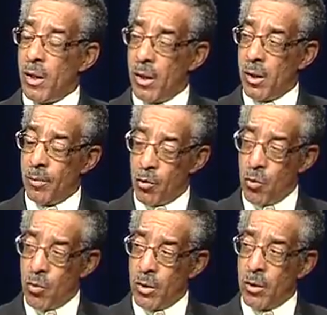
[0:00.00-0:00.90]

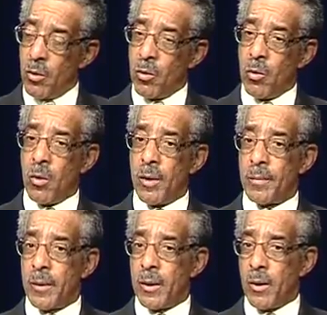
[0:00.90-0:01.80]
on, or
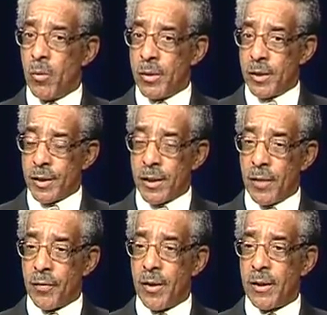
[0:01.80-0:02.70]
was it
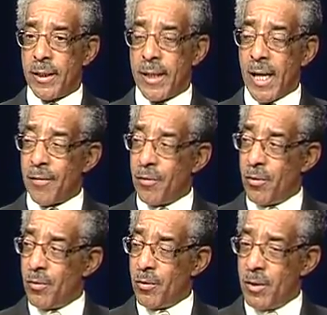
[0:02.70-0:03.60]
something that
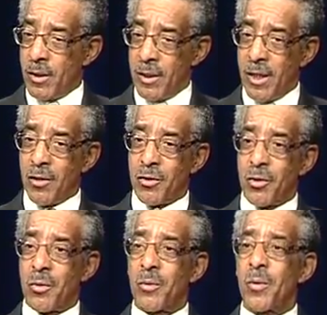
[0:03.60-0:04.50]
after a
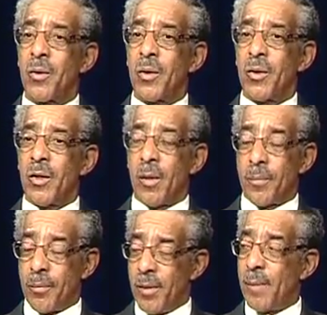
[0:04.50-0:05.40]
youngster, a
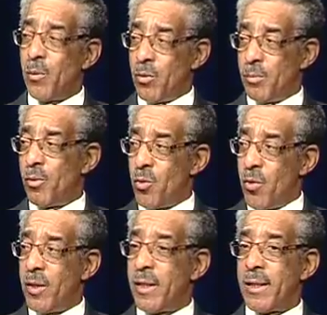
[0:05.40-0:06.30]
baby was
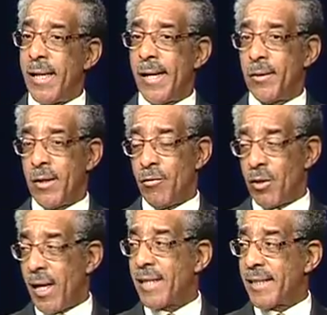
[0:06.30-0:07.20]
born and they
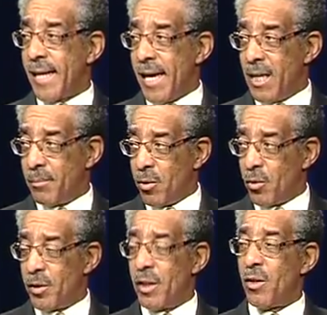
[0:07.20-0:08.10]
realized they had
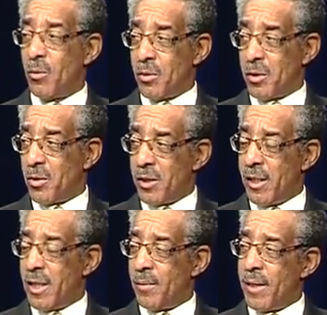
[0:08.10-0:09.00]
polio, it was looked
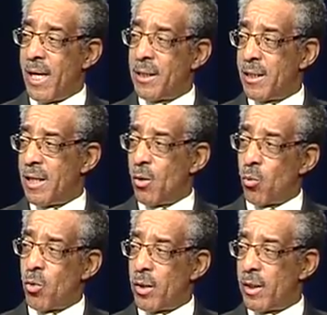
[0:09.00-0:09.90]
at? I mean, how did that
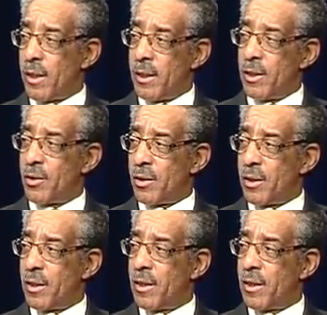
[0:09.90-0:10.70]
work initially?